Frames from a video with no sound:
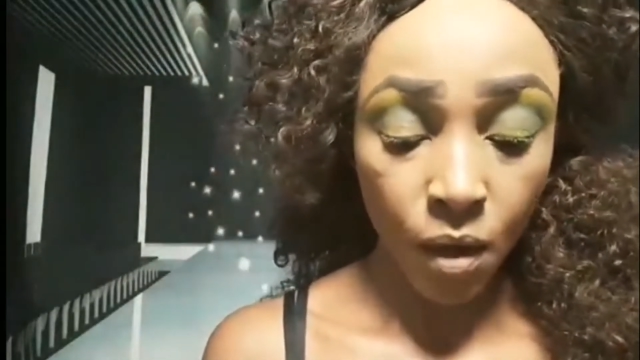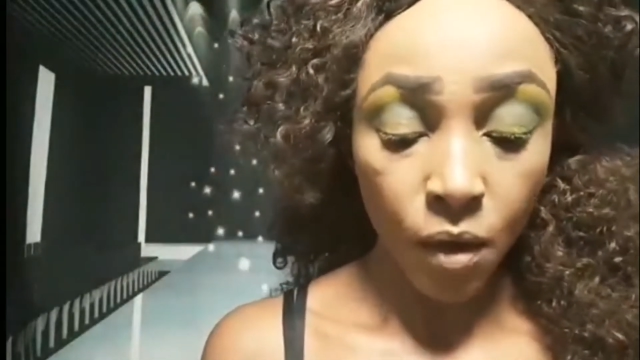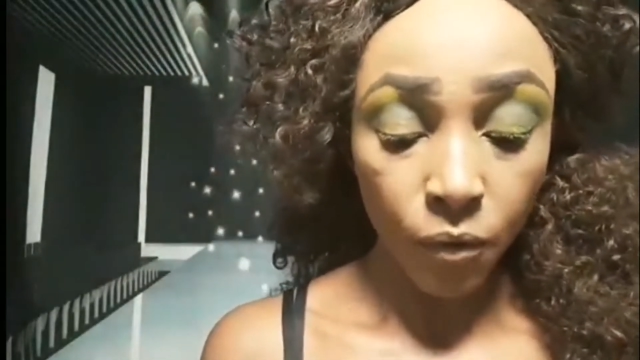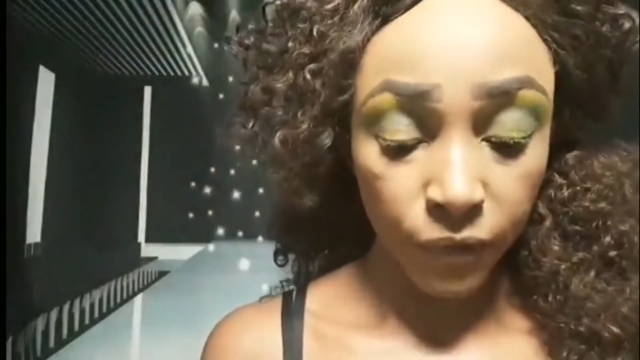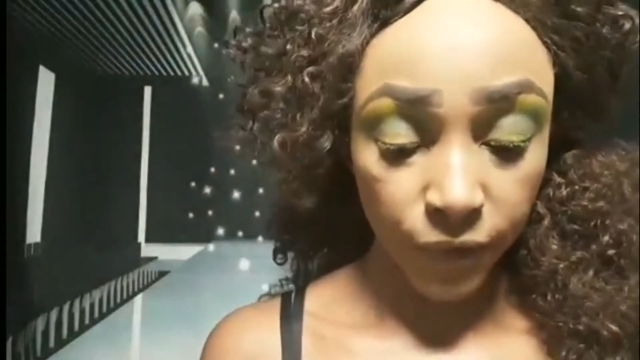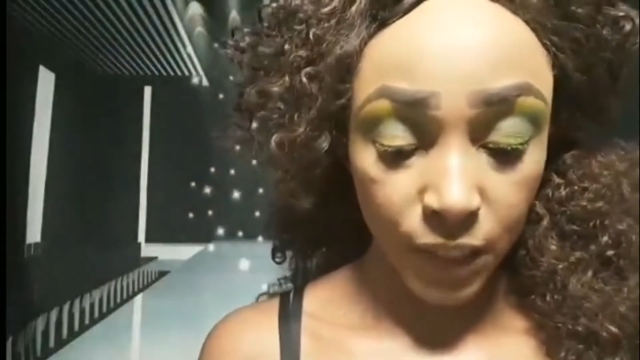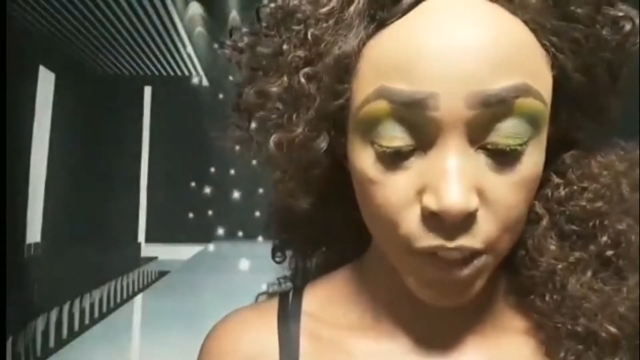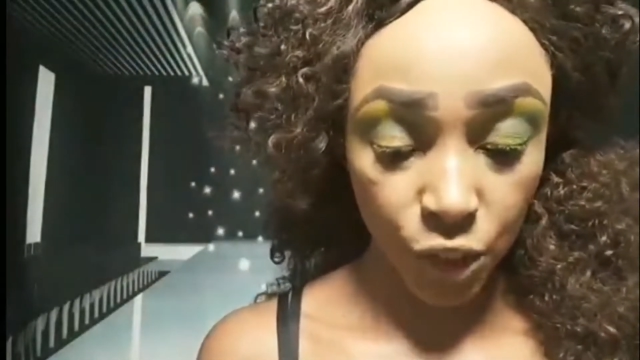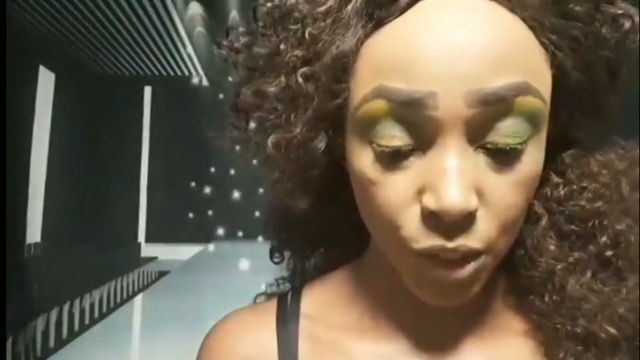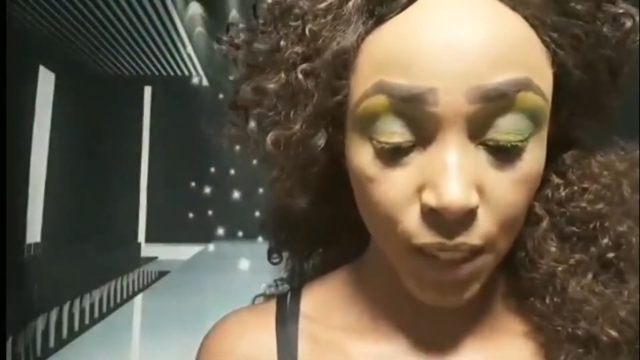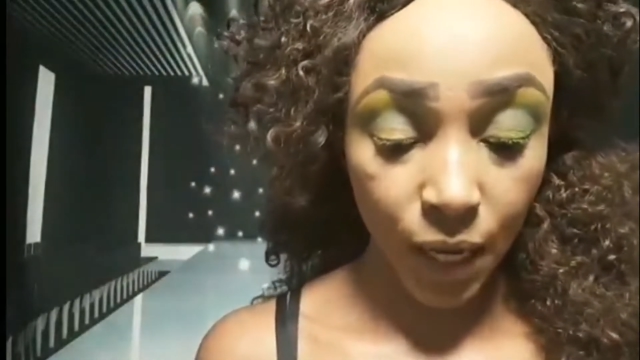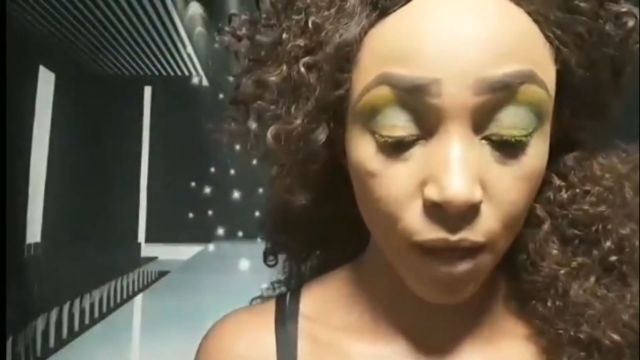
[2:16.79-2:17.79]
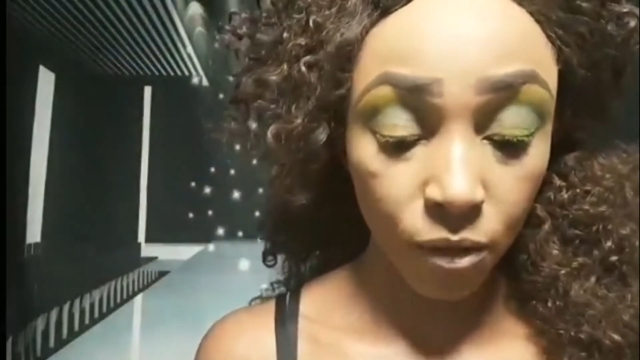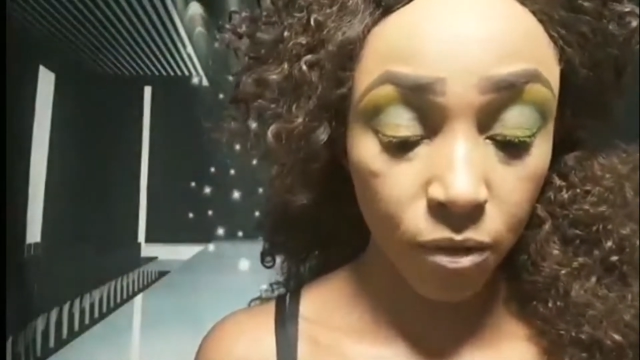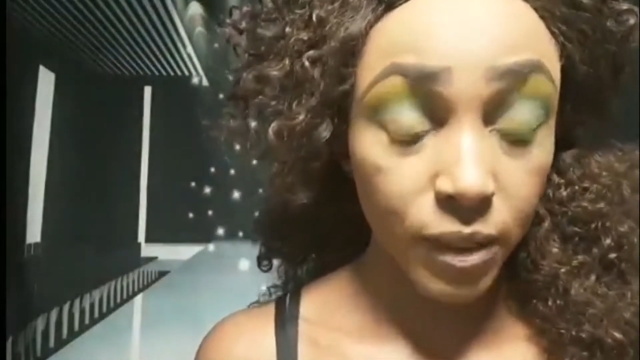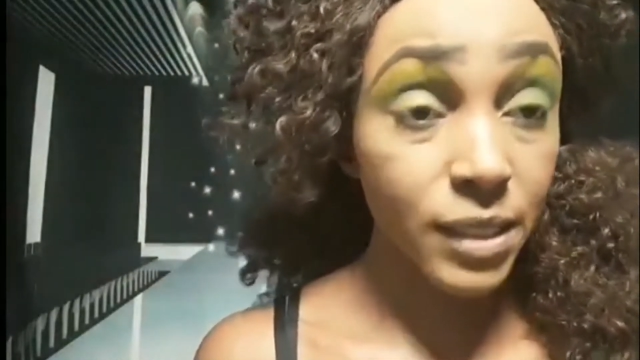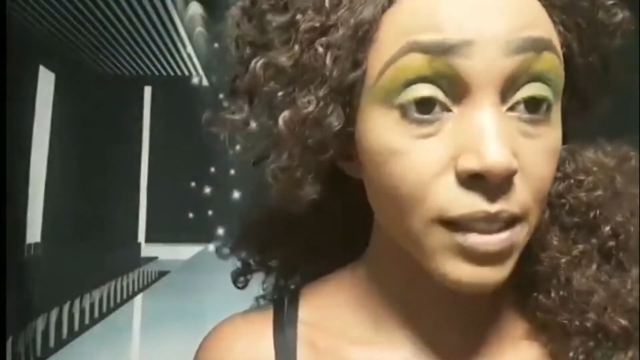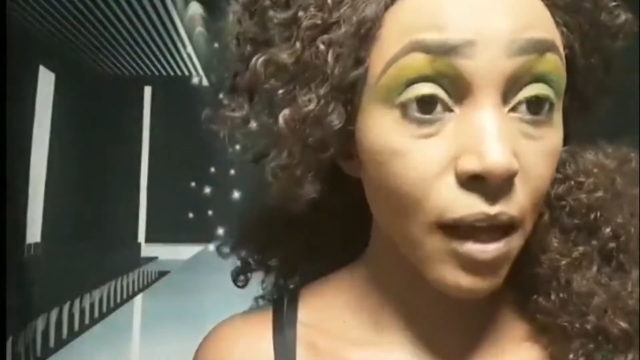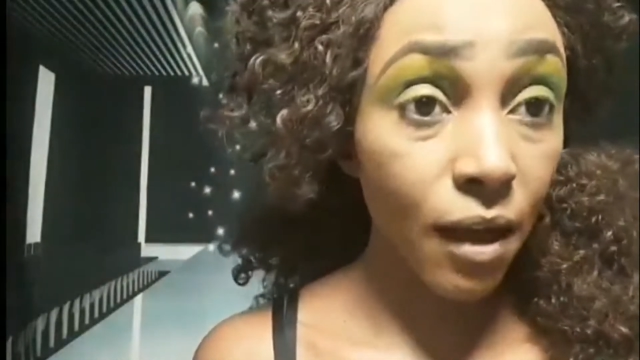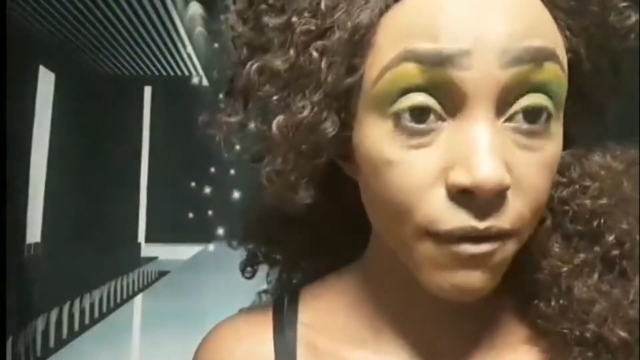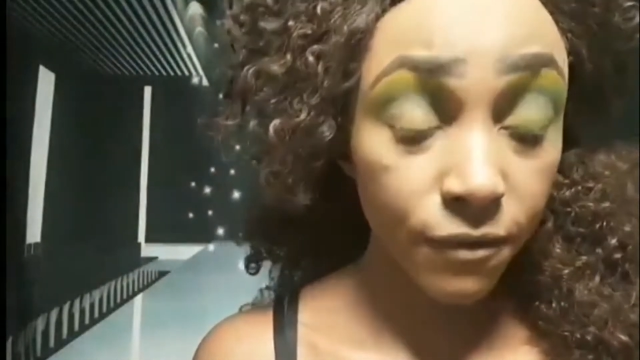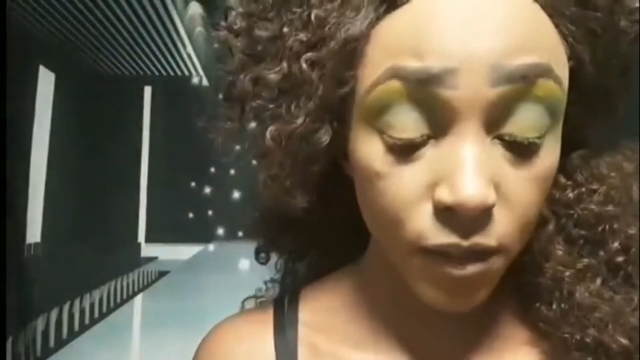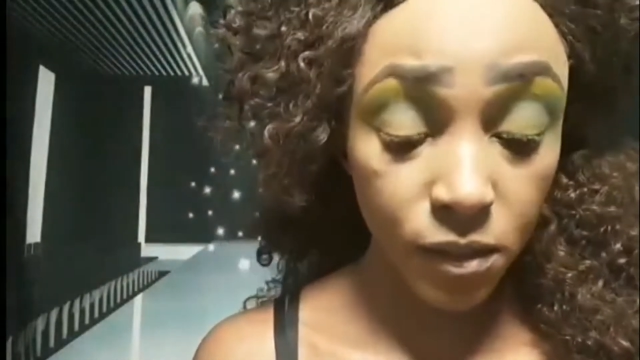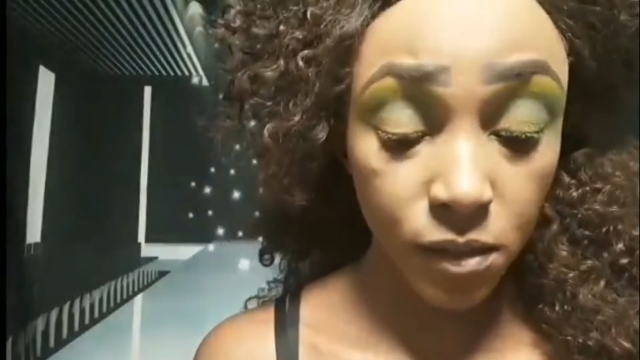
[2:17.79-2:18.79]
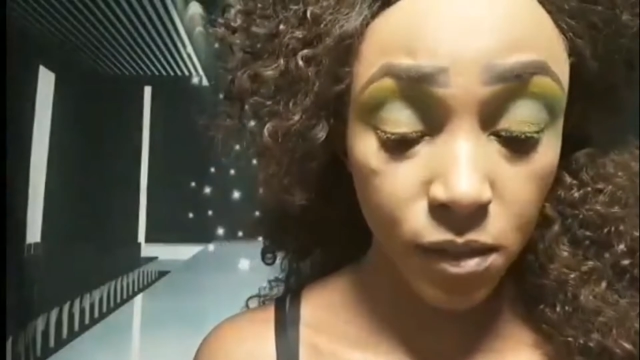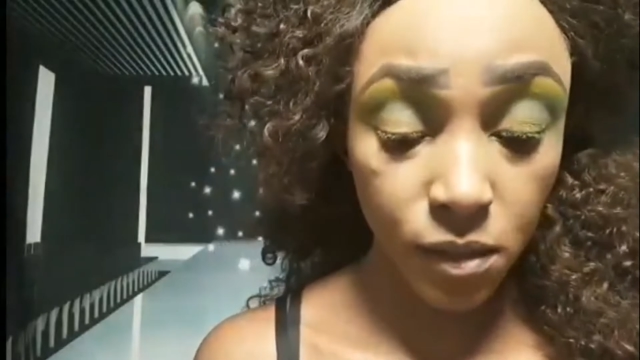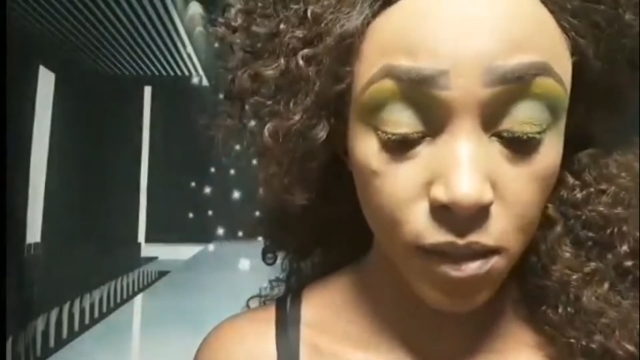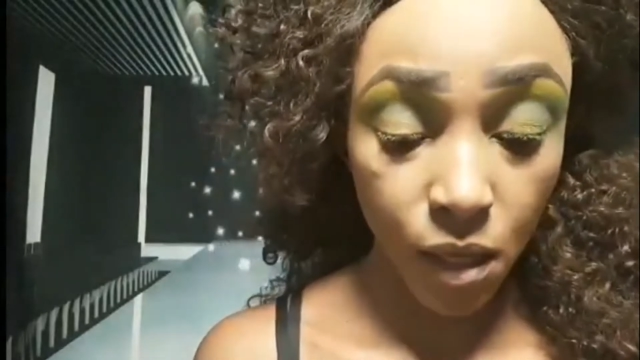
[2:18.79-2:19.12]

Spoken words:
Revelation Cut Crease Canvas.